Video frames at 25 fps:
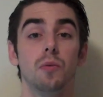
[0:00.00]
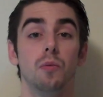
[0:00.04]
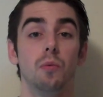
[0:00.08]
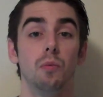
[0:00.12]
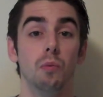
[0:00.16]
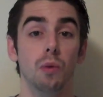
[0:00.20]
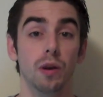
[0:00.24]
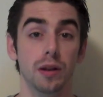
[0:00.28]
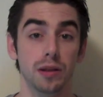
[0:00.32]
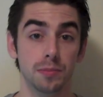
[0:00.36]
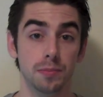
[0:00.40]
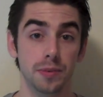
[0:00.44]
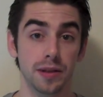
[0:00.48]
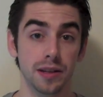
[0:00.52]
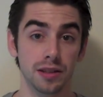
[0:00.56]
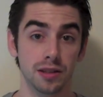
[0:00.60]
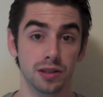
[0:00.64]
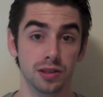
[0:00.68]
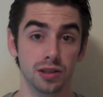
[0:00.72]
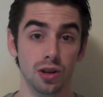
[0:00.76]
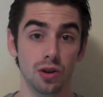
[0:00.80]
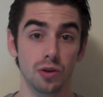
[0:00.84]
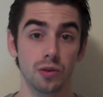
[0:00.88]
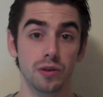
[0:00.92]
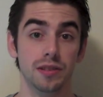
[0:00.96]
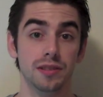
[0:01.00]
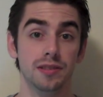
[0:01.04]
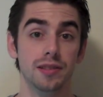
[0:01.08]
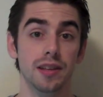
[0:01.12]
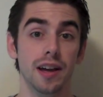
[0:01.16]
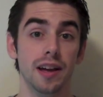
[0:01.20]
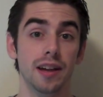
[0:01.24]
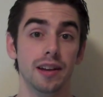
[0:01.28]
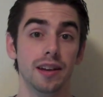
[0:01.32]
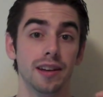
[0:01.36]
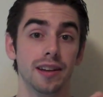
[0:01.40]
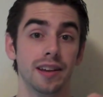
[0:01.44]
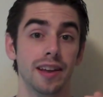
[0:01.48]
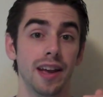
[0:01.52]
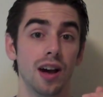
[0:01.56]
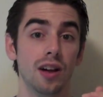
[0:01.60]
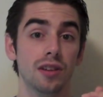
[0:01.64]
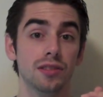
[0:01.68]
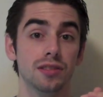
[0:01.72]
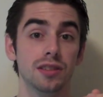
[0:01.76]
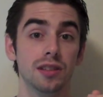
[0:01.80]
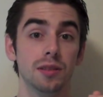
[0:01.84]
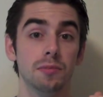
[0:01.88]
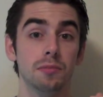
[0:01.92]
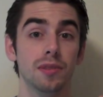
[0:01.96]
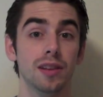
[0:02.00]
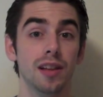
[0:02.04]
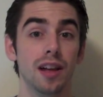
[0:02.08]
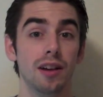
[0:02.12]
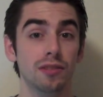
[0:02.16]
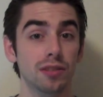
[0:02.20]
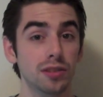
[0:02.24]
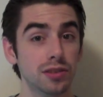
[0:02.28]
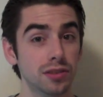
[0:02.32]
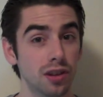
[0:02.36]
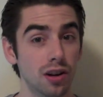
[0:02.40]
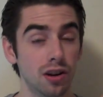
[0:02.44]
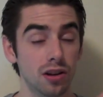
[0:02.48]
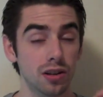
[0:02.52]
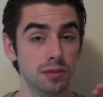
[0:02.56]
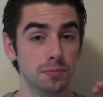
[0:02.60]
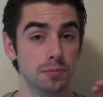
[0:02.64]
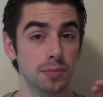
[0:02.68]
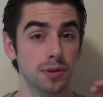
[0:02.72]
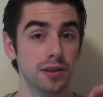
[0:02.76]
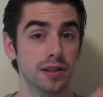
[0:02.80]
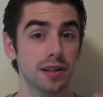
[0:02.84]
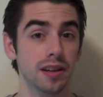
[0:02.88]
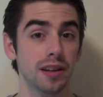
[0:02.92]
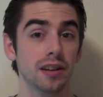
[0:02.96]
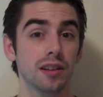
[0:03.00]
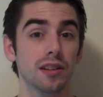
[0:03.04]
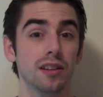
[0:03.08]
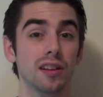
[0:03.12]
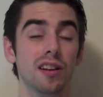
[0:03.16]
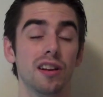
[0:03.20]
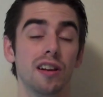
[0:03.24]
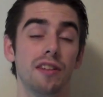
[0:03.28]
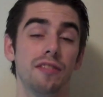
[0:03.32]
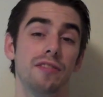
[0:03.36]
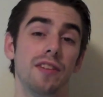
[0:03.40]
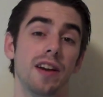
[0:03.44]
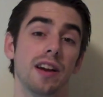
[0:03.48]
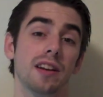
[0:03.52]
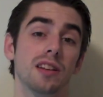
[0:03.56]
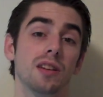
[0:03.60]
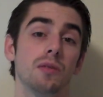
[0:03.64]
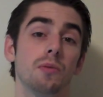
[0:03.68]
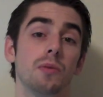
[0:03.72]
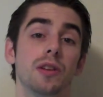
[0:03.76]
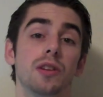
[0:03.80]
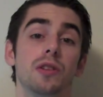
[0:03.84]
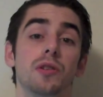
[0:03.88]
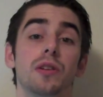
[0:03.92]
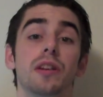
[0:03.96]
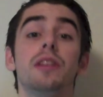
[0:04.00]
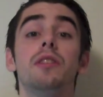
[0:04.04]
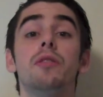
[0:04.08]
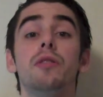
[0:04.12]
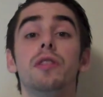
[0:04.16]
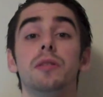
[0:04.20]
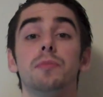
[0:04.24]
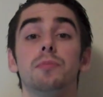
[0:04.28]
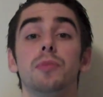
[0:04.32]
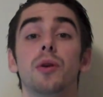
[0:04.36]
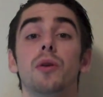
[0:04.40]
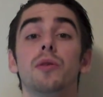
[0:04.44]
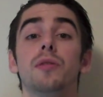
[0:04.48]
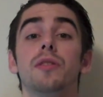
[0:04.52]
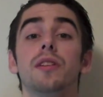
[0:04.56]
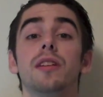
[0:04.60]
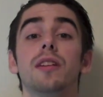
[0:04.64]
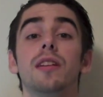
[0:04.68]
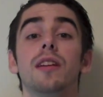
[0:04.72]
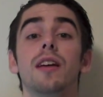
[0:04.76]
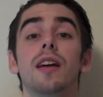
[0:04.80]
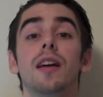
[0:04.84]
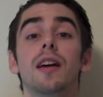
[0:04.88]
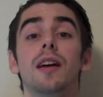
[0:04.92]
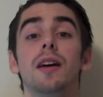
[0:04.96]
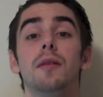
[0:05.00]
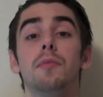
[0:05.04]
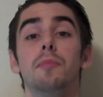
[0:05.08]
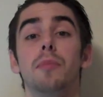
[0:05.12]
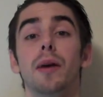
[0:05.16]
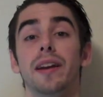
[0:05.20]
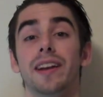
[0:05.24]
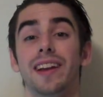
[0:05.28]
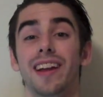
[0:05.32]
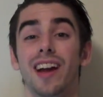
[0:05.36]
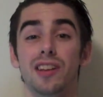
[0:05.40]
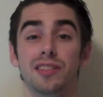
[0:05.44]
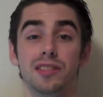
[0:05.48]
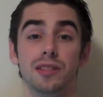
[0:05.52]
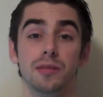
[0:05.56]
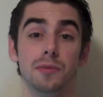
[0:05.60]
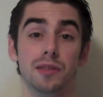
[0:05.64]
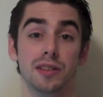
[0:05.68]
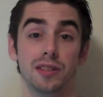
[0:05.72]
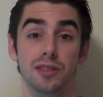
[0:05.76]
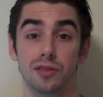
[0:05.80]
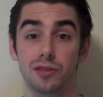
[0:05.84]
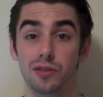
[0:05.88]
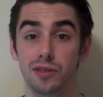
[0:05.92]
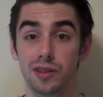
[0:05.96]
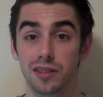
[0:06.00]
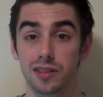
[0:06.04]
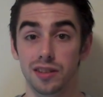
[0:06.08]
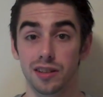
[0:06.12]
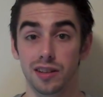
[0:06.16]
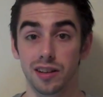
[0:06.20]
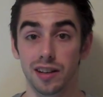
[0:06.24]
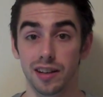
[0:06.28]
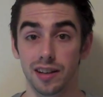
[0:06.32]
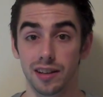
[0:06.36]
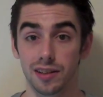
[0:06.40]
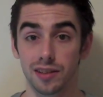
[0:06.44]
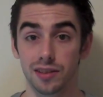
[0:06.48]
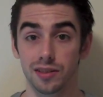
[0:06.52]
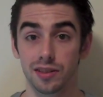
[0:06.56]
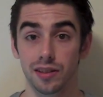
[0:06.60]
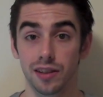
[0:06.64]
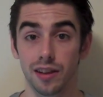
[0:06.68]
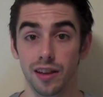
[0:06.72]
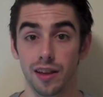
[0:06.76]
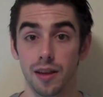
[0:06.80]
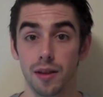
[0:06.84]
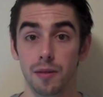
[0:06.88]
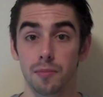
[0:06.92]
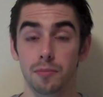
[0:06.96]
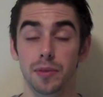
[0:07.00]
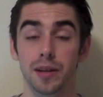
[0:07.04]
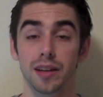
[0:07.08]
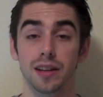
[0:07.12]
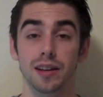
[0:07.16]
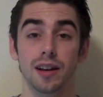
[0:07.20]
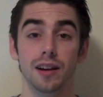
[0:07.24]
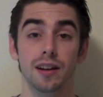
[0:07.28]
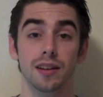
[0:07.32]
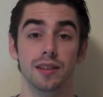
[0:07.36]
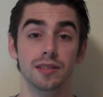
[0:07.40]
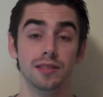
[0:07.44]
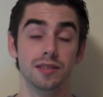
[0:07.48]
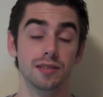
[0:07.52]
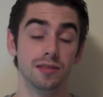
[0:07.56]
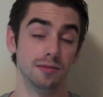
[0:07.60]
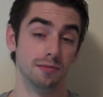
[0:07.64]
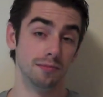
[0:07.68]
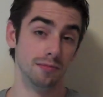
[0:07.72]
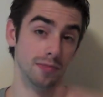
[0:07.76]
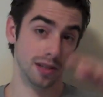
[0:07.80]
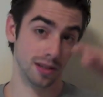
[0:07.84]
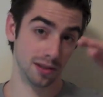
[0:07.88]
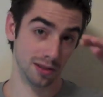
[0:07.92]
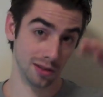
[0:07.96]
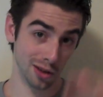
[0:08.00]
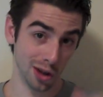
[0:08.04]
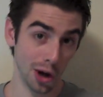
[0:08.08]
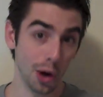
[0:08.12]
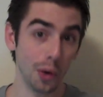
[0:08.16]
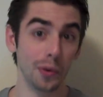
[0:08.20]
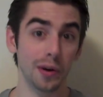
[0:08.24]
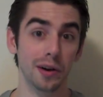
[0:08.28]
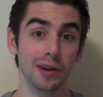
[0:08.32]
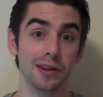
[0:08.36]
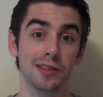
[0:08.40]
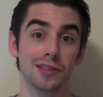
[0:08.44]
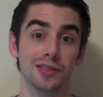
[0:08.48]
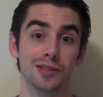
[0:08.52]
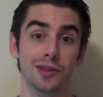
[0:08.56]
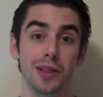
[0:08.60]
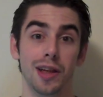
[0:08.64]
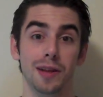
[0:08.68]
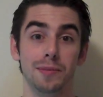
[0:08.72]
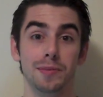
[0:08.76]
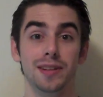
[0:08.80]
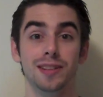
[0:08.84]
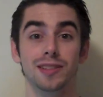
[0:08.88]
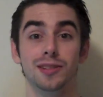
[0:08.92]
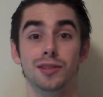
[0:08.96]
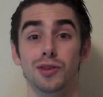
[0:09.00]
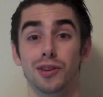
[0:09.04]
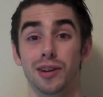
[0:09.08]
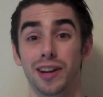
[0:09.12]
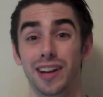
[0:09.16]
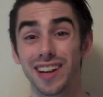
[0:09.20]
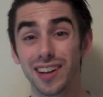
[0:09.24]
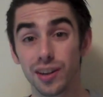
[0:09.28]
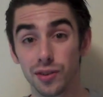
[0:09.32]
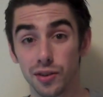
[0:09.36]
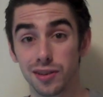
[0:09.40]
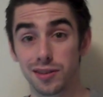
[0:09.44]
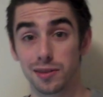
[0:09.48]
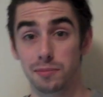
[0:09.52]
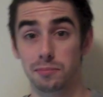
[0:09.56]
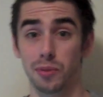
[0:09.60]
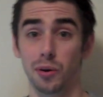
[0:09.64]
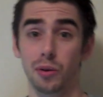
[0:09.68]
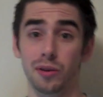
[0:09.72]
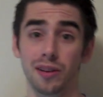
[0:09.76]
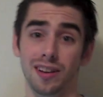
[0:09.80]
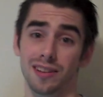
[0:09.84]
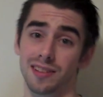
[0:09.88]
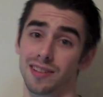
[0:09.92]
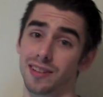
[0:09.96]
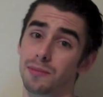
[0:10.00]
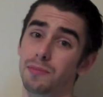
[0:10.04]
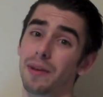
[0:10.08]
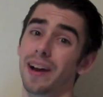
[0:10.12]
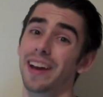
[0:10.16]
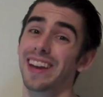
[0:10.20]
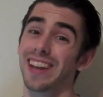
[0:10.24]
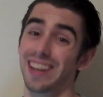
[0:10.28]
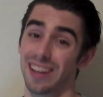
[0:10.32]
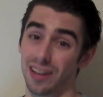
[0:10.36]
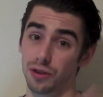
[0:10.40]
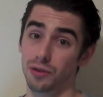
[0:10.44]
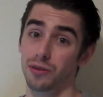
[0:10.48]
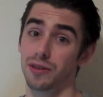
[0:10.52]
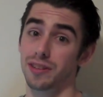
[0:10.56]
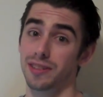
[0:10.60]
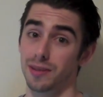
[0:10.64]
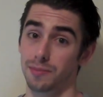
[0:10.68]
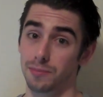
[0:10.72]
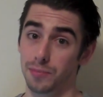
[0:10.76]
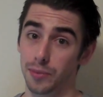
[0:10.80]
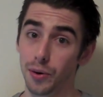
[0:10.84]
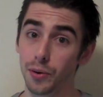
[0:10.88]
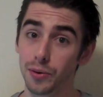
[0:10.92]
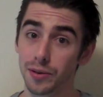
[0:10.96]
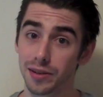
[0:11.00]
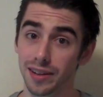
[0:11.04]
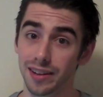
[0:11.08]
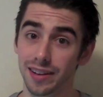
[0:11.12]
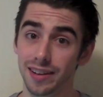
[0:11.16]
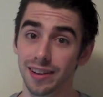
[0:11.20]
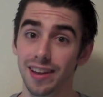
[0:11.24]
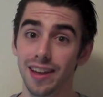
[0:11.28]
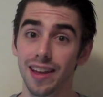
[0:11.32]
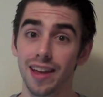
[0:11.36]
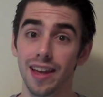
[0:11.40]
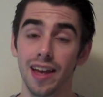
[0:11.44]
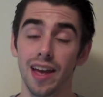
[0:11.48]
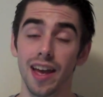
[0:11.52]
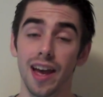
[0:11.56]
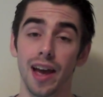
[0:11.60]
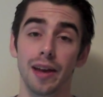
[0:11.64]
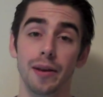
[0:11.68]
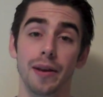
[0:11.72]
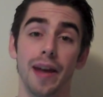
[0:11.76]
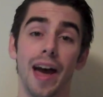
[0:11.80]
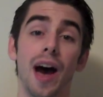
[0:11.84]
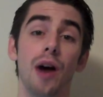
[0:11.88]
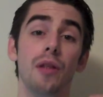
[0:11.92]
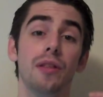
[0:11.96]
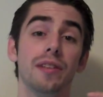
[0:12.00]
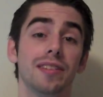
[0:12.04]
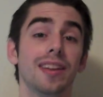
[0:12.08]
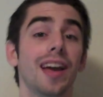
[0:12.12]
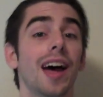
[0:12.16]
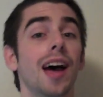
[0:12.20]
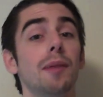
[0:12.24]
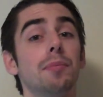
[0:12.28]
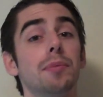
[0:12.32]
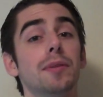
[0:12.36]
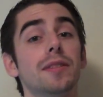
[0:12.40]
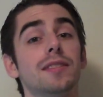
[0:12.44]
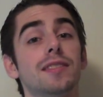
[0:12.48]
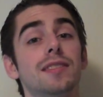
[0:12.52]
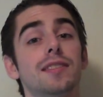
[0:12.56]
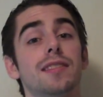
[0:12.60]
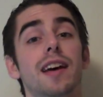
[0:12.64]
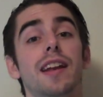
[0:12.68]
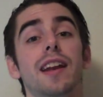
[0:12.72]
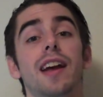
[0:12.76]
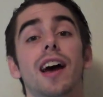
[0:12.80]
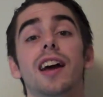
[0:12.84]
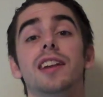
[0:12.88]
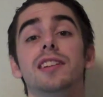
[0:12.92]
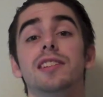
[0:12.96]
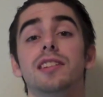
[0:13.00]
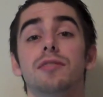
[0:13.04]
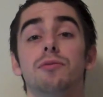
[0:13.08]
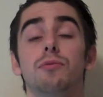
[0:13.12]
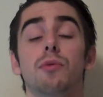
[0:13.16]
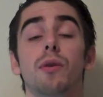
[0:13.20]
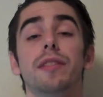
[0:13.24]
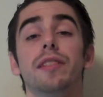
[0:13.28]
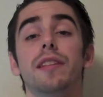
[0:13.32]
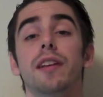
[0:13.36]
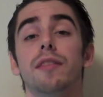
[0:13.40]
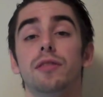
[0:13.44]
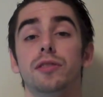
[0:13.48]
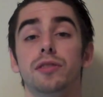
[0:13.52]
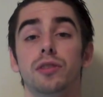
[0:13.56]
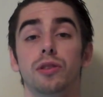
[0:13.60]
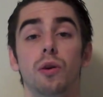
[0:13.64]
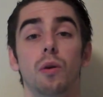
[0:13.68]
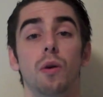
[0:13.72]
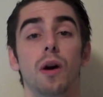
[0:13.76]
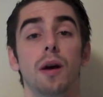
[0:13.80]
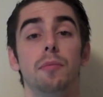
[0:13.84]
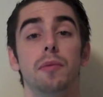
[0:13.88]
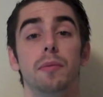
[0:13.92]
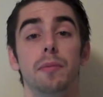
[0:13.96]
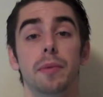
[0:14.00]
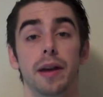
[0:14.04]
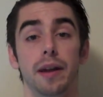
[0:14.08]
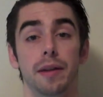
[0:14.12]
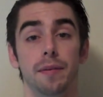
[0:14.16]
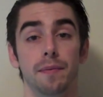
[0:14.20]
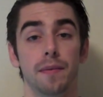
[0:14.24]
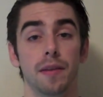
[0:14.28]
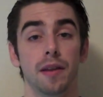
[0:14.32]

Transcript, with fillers: what's being shown is that calcium levels aren't particularly affected when you increase protein, but calcium excretion is because it's lowered, so that means you're increasing bone density by increasing protein. And how this happens is that IGF-1 levels go up a bit.